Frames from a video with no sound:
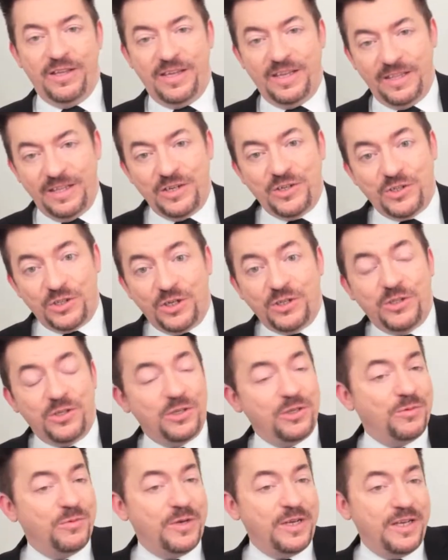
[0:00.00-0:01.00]
Can they shunt
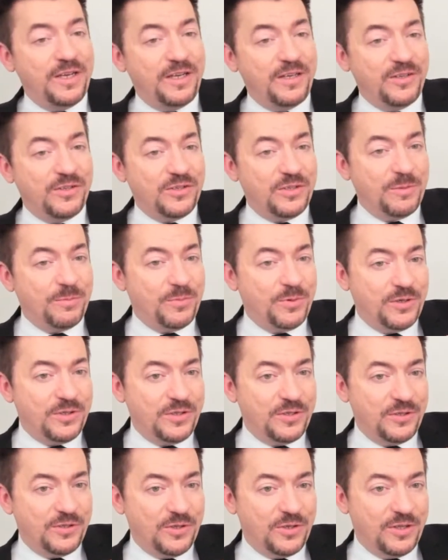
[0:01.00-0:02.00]
her away into some
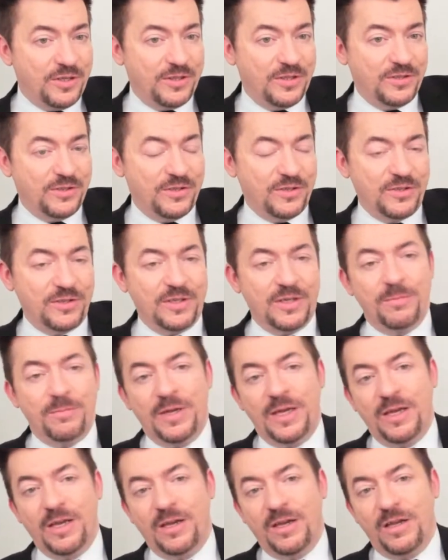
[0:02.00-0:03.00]
prison so that this doesn't come
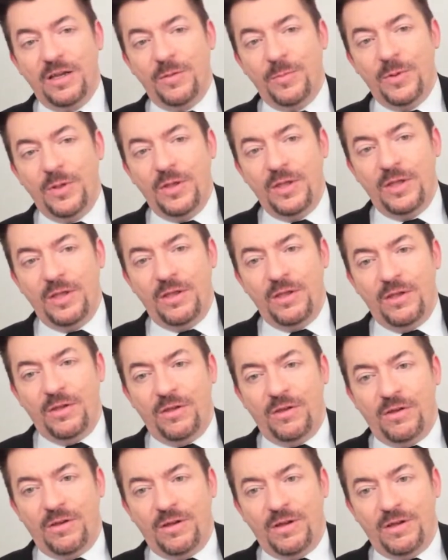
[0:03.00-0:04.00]
back up?
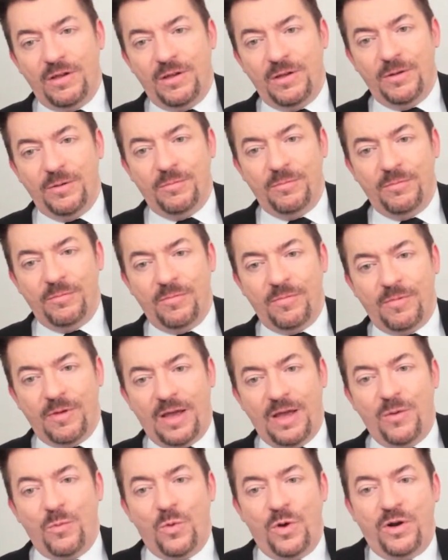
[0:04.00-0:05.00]

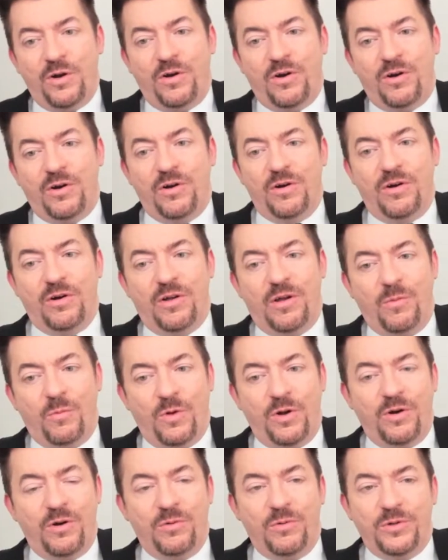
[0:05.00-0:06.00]
I wonder
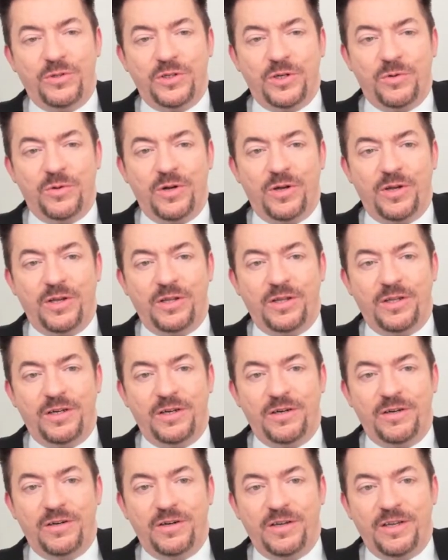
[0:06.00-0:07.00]
what's going on
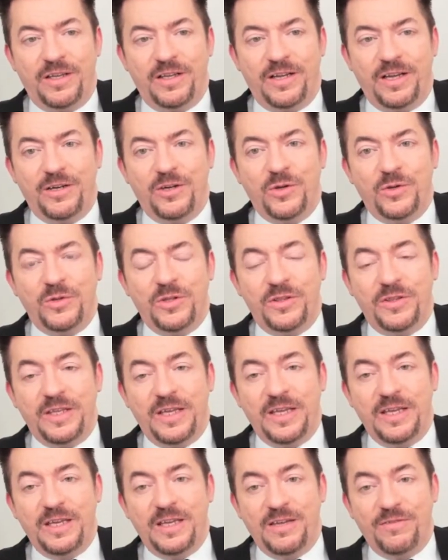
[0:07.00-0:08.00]
there. And I know that
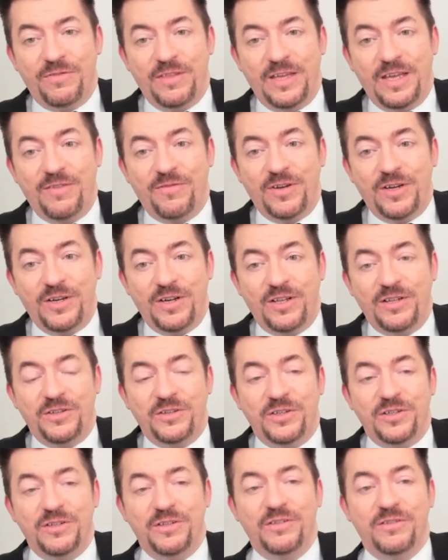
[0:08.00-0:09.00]
if they have
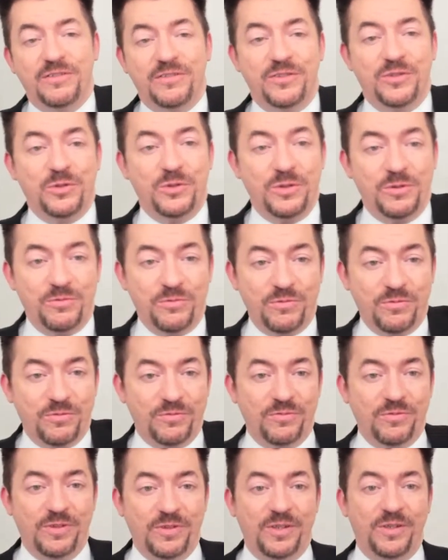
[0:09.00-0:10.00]
another sort of,
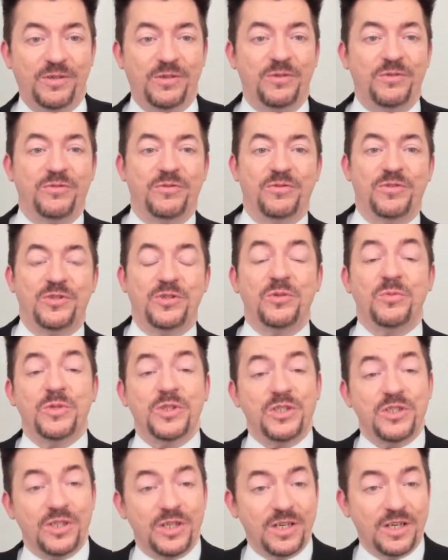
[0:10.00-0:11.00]

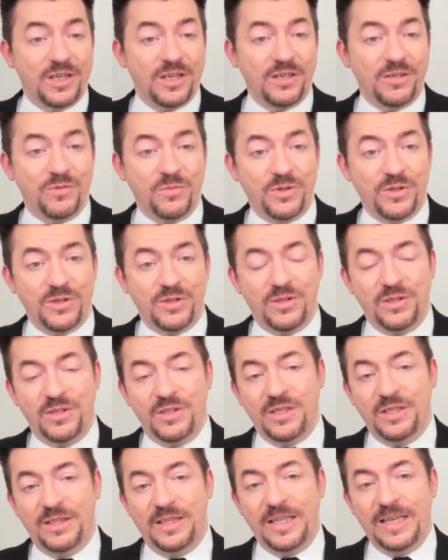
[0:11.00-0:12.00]
suicide with
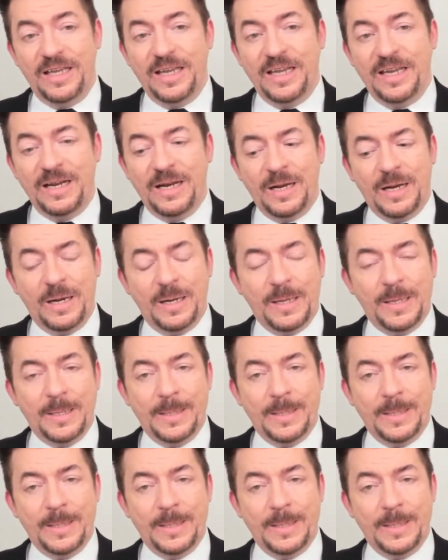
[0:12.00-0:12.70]
Ghislaine,